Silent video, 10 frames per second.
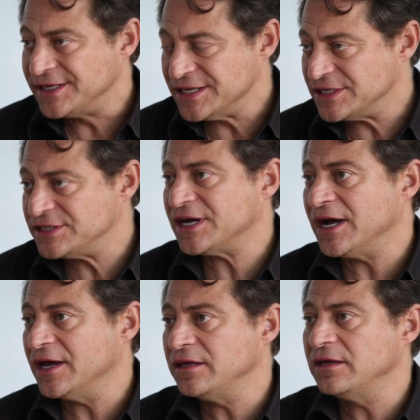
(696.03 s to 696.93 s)
to
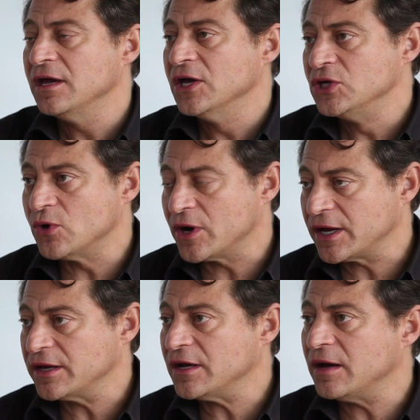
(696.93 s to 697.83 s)
society, to our
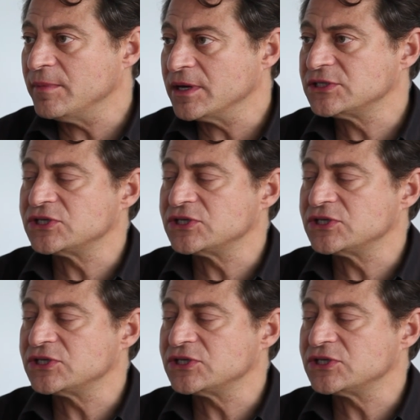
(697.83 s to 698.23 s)
economics,